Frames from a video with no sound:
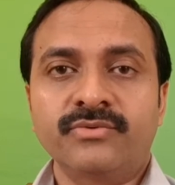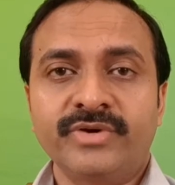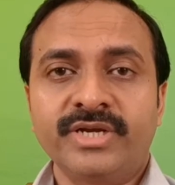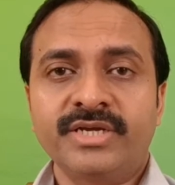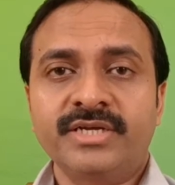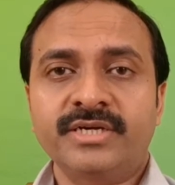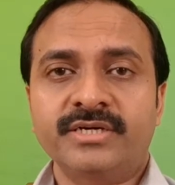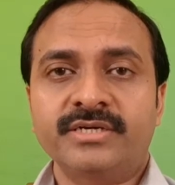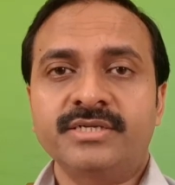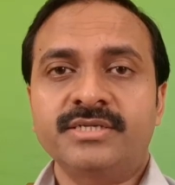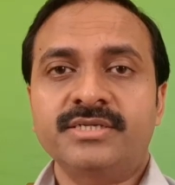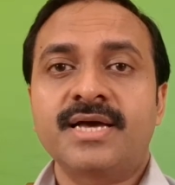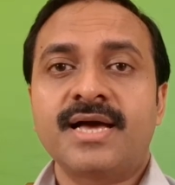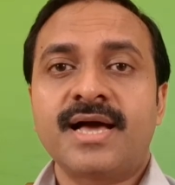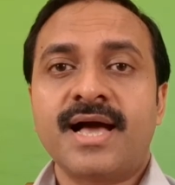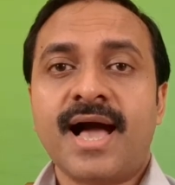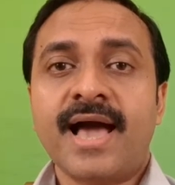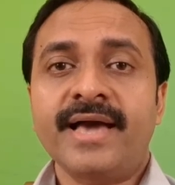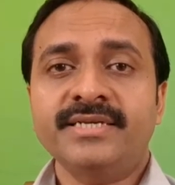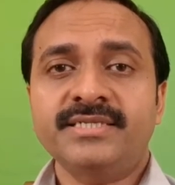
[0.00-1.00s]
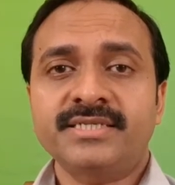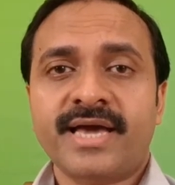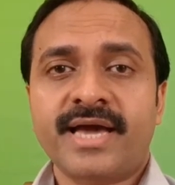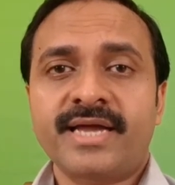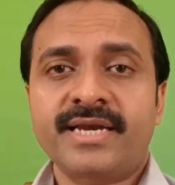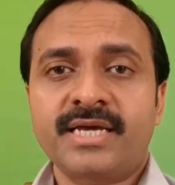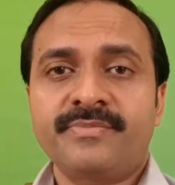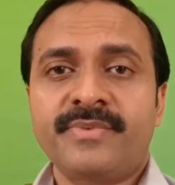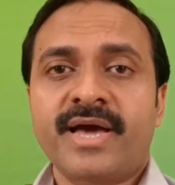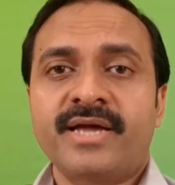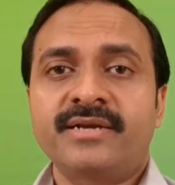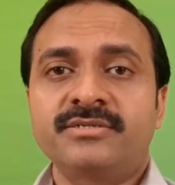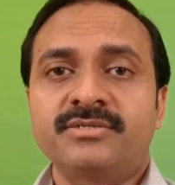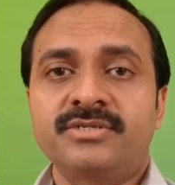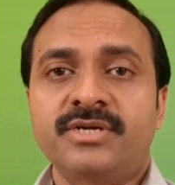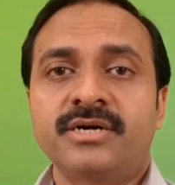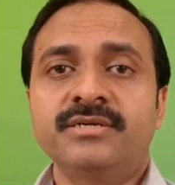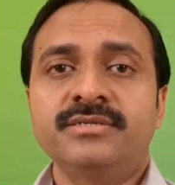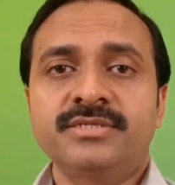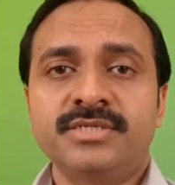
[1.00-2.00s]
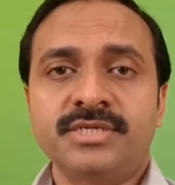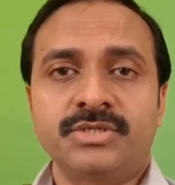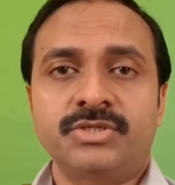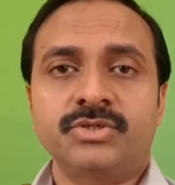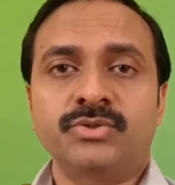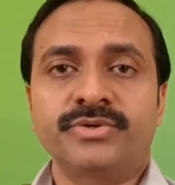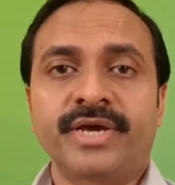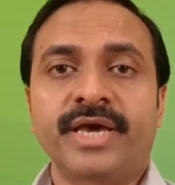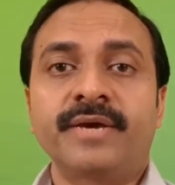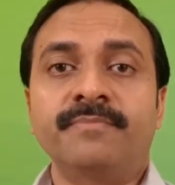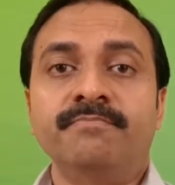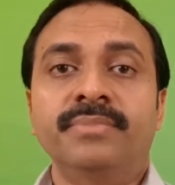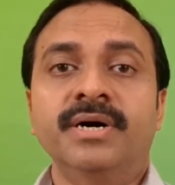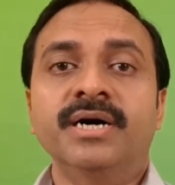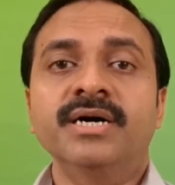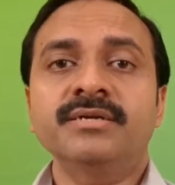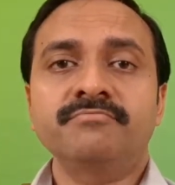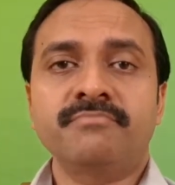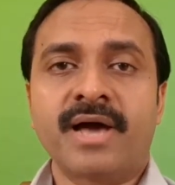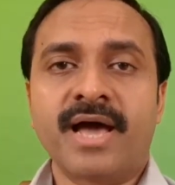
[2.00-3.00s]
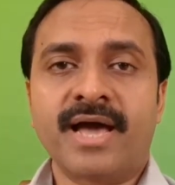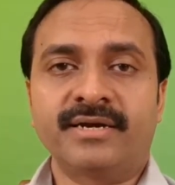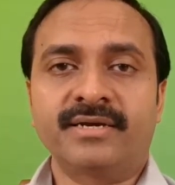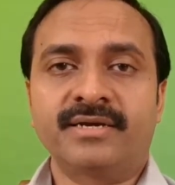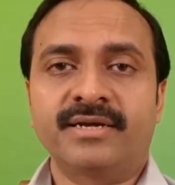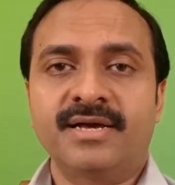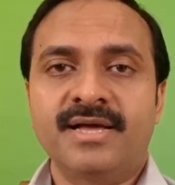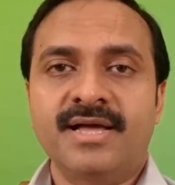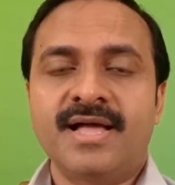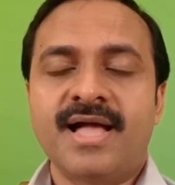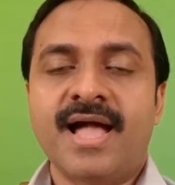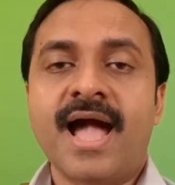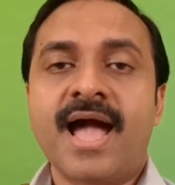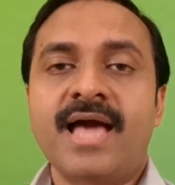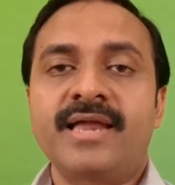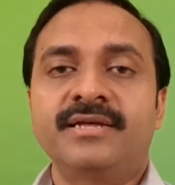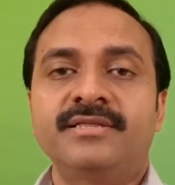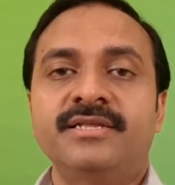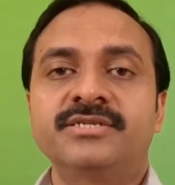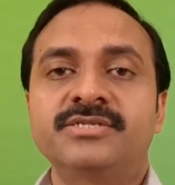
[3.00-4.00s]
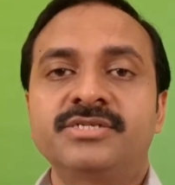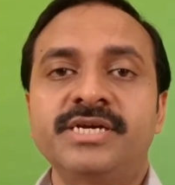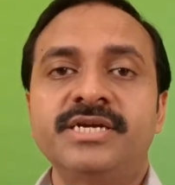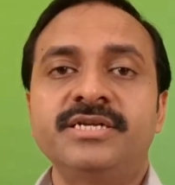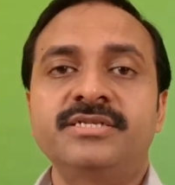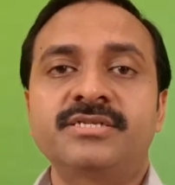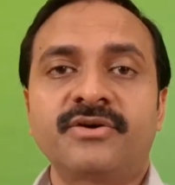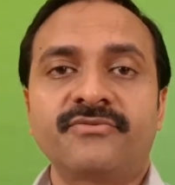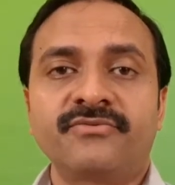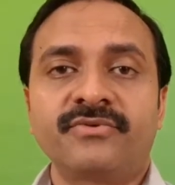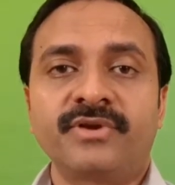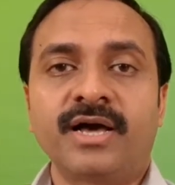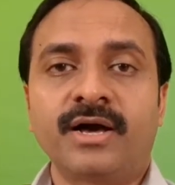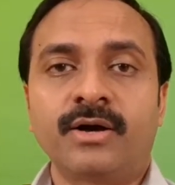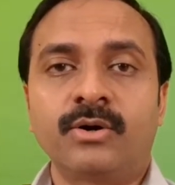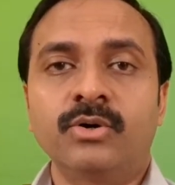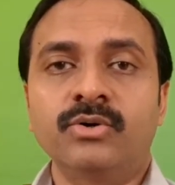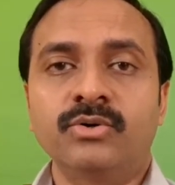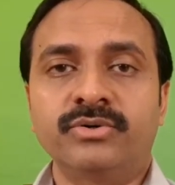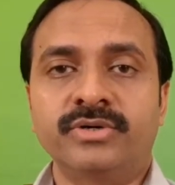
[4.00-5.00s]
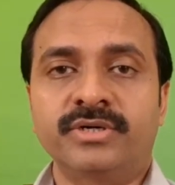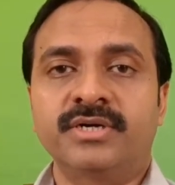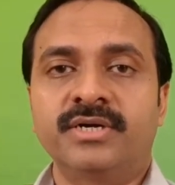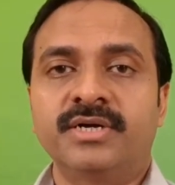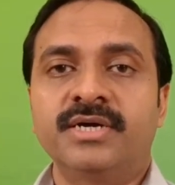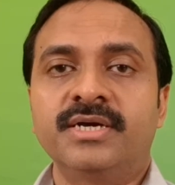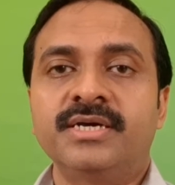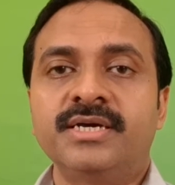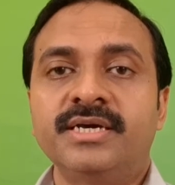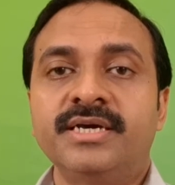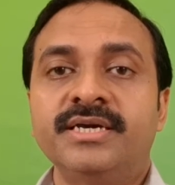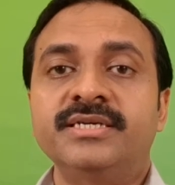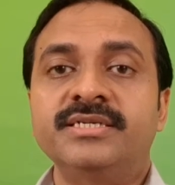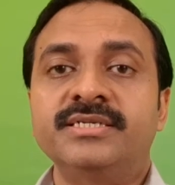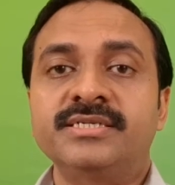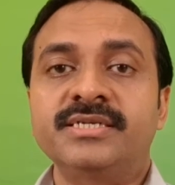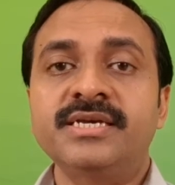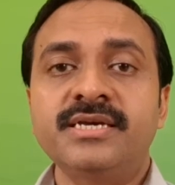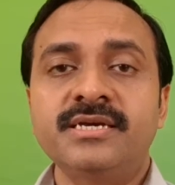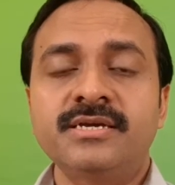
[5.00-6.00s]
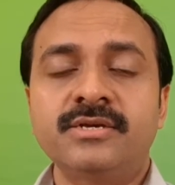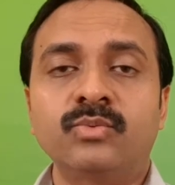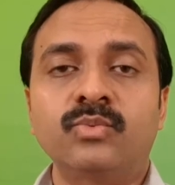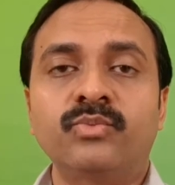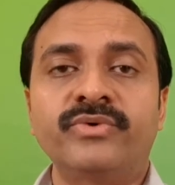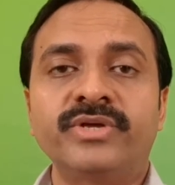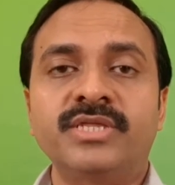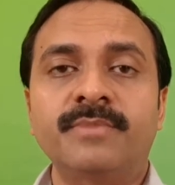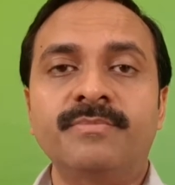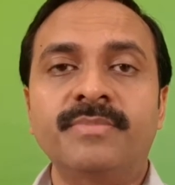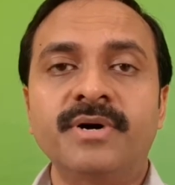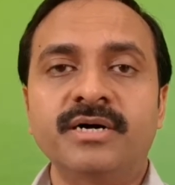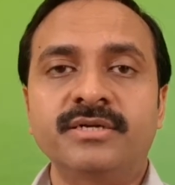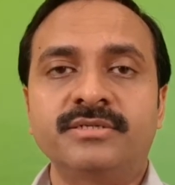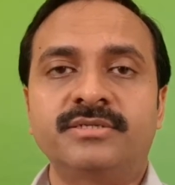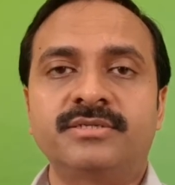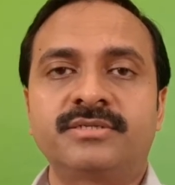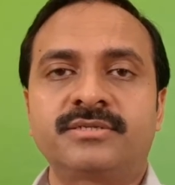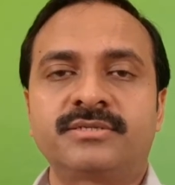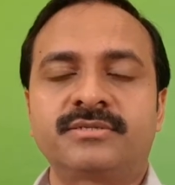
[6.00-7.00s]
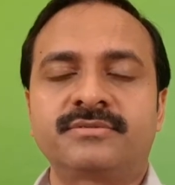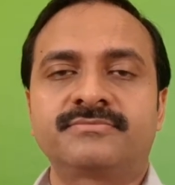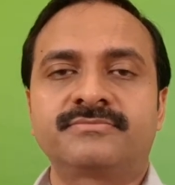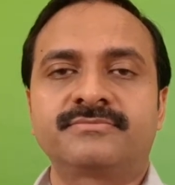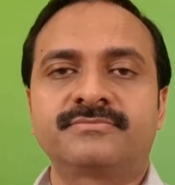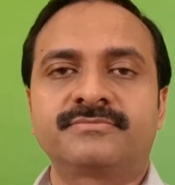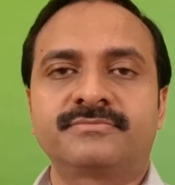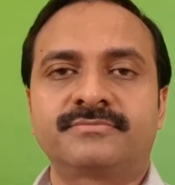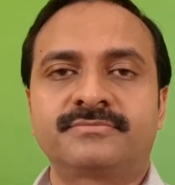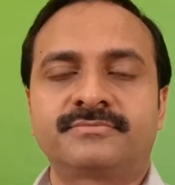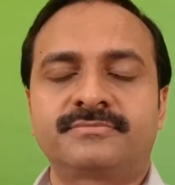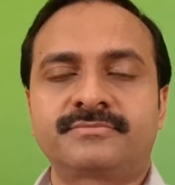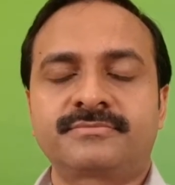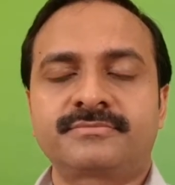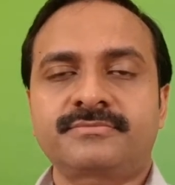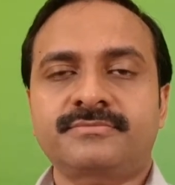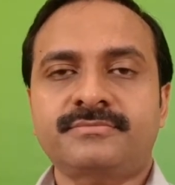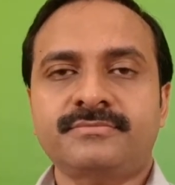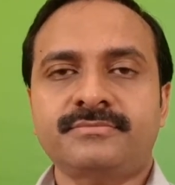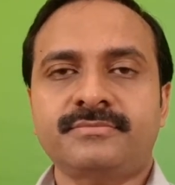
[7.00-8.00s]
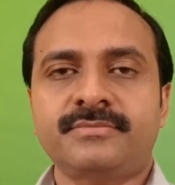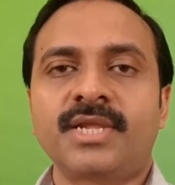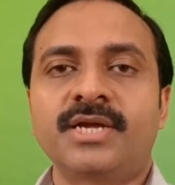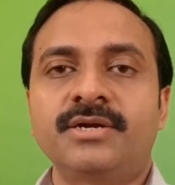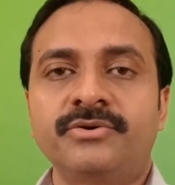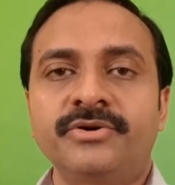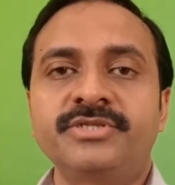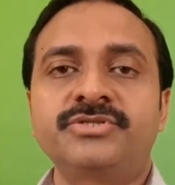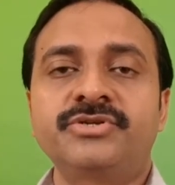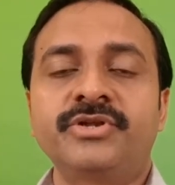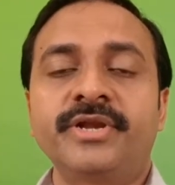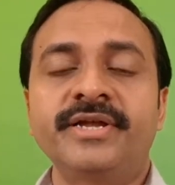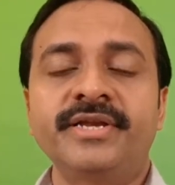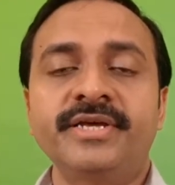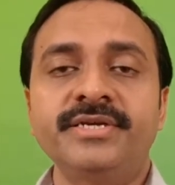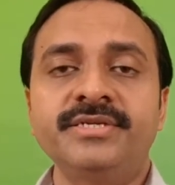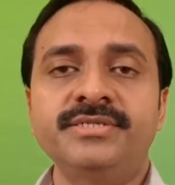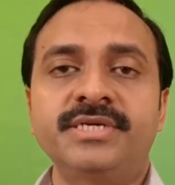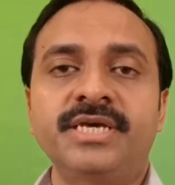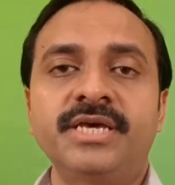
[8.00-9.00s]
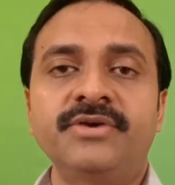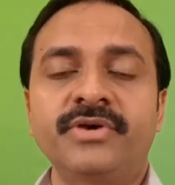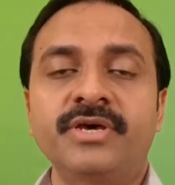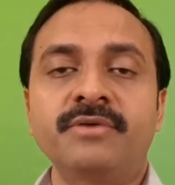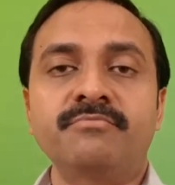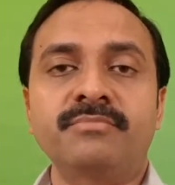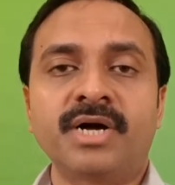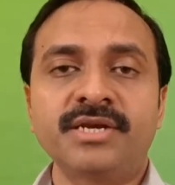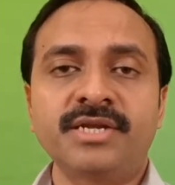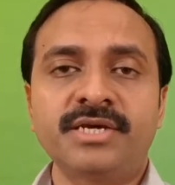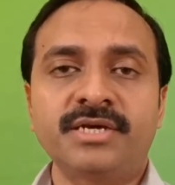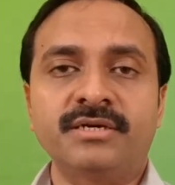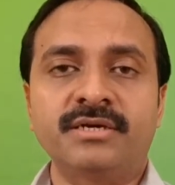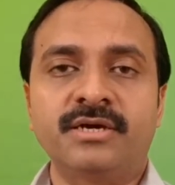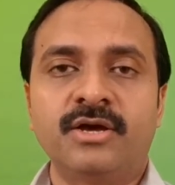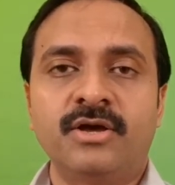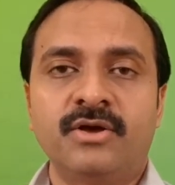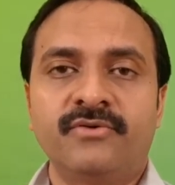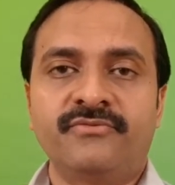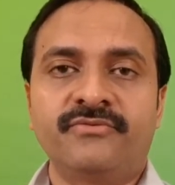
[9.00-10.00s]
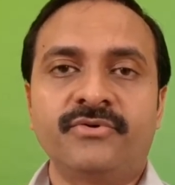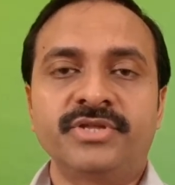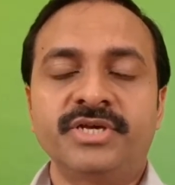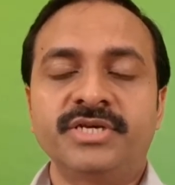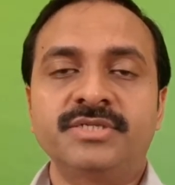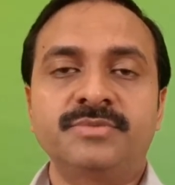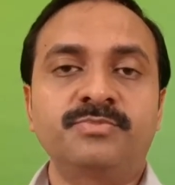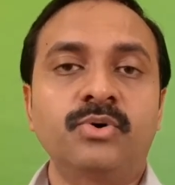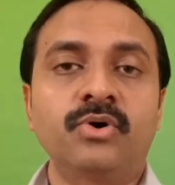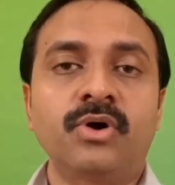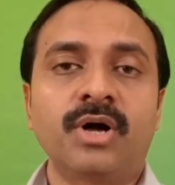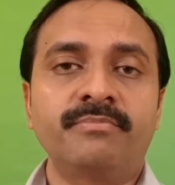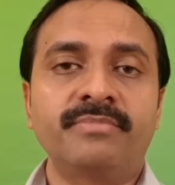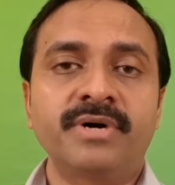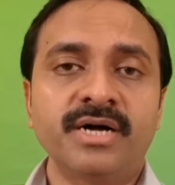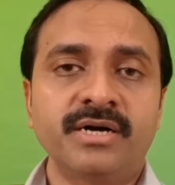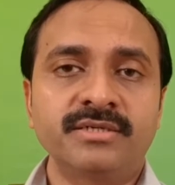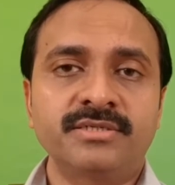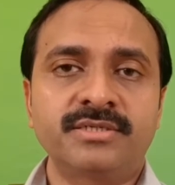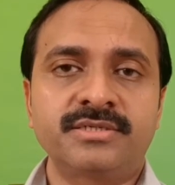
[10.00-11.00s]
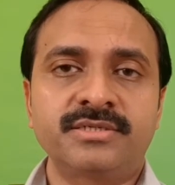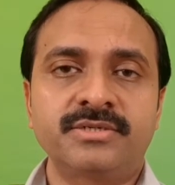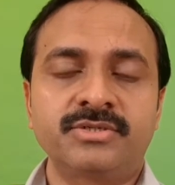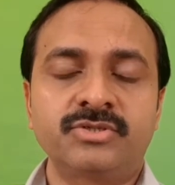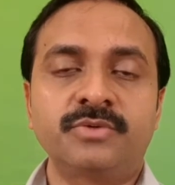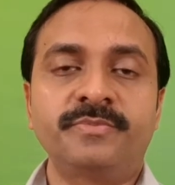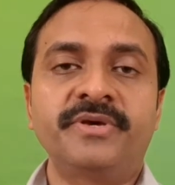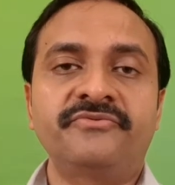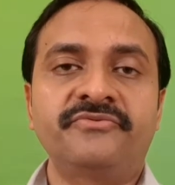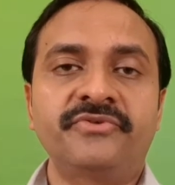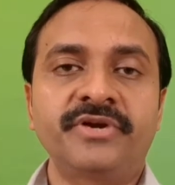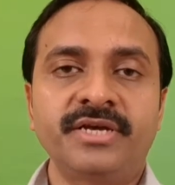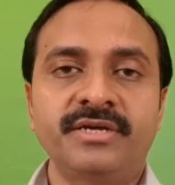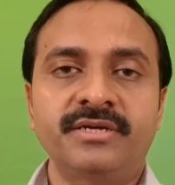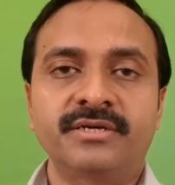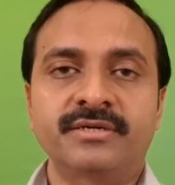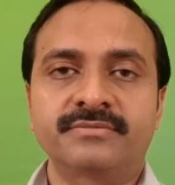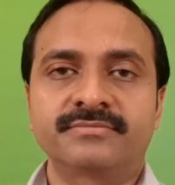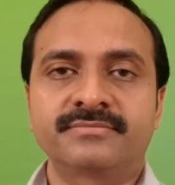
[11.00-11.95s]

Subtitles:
winters, Ice Candy Man turns into a birdman, and in the streets of Lahore, he is seen with the birds. Rich ladies give him money for these poor birds to be freed.